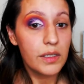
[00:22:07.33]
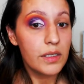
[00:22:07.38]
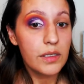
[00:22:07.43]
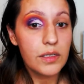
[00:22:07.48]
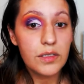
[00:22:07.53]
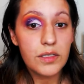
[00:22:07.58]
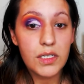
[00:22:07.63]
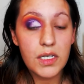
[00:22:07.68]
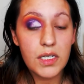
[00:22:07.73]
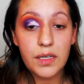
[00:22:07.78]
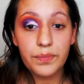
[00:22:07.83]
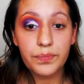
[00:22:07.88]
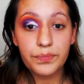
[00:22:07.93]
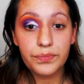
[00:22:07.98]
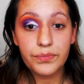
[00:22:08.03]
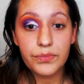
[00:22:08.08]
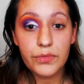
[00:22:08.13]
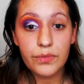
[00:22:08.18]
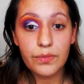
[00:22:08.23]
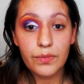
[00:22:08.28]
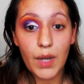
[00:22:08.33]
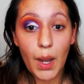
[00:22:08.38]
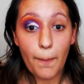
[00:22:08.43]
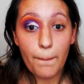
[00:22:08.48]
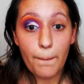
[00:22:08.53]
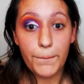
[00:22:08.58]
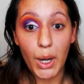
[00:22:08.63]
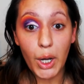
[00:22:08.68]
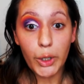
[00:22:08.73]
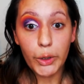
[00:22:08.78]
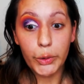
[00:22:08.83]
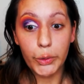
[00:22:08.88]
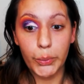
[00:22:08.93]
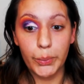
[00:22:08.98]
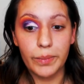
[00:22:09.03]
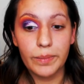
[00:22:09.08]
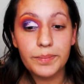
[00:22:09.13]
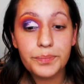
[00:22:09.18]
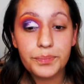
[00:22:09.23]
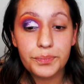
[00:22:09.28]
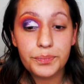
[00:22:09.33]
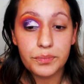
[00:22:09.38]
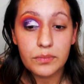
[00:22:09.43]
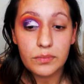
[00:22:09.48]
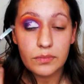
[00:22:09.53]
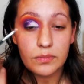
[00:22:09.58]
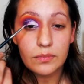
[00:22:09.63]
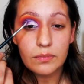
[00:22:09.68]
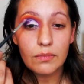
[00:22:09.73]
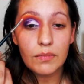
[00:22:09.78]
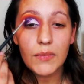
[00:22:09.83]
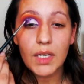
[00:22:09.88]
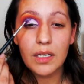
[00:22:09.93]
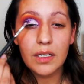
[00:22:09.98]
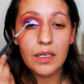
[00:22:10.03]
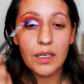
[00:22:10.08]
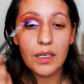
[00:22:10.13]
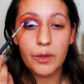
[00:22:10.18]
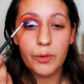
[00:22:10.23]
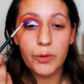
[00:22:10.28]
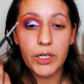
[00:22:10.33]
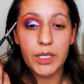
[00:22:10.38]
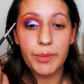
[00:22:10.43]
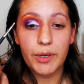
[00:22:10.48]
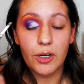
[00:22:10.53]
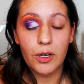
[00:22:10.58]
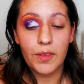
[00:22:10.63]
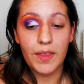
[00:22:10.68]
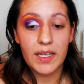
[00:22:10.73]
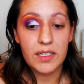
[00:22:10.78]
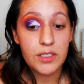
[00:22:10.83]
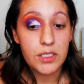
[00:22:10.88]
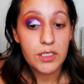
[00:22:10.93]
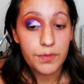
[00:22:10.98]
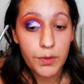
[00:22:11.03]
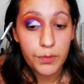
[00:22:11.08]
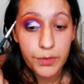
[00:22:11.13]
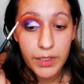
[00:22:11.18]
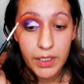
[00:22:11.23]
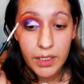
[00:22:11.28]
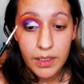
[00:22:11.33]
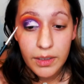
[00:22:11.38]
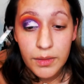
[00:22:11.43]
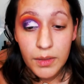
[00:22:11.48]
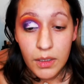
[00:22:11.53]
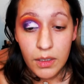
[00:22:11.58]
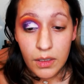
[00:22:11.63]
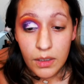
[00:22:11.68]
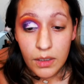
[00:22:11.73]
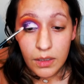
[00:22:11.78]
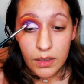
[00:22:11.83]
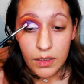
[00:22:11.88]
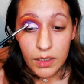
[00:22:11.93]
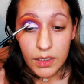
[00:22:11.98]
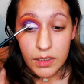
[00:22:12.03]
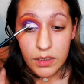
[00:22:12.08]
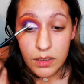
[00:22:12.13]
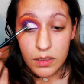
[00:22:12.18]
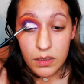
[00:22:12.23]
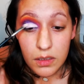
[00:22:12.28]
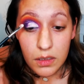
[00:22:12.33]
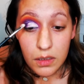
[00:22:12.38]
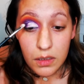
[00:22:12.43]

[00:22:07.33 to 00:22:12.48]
See? Boom! You don't got to worry about all that stuff over there, because